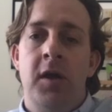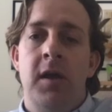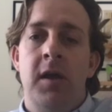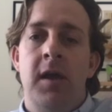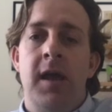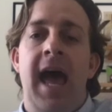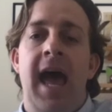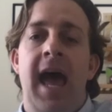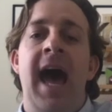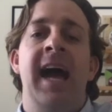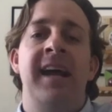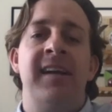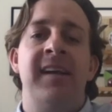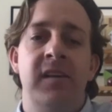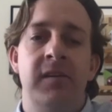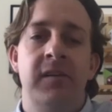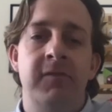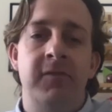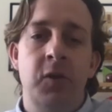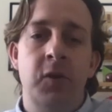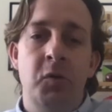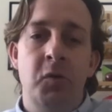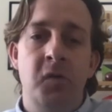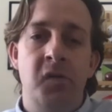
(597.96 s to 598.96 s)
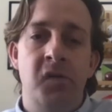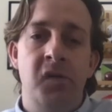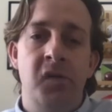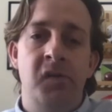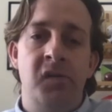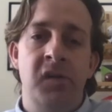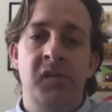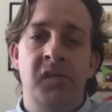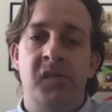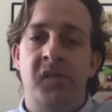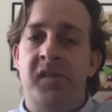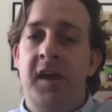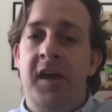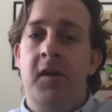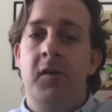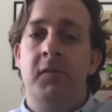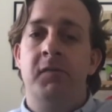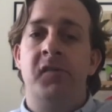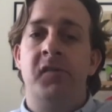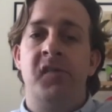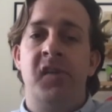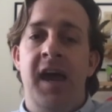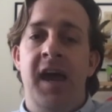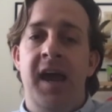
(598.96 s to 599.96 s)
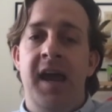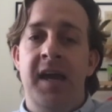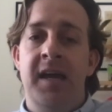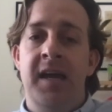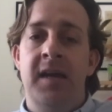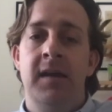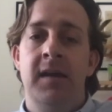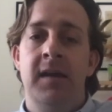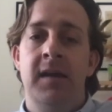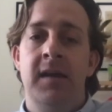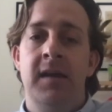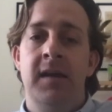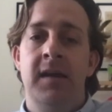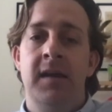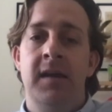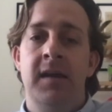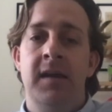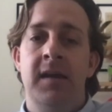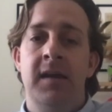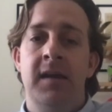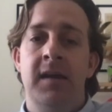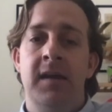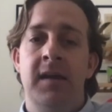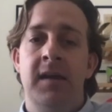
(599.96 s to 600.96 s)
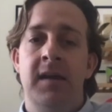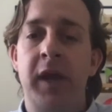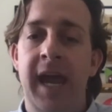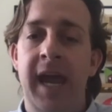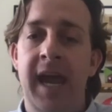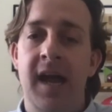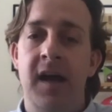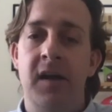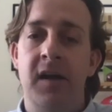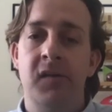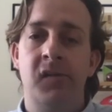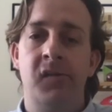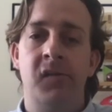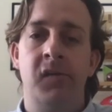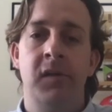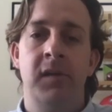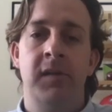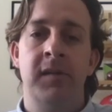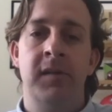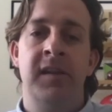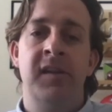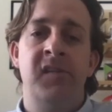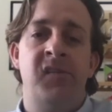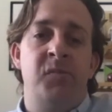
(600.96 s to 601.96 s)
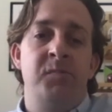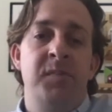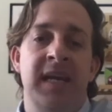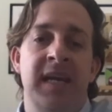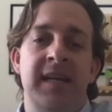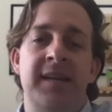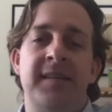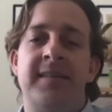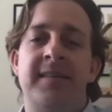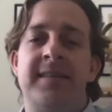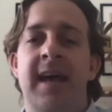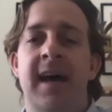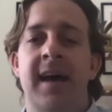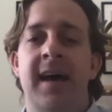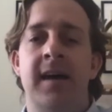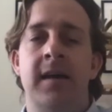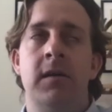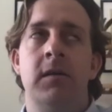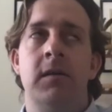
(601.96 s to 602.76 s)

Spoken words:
active users instead of, say, install counts. This means that,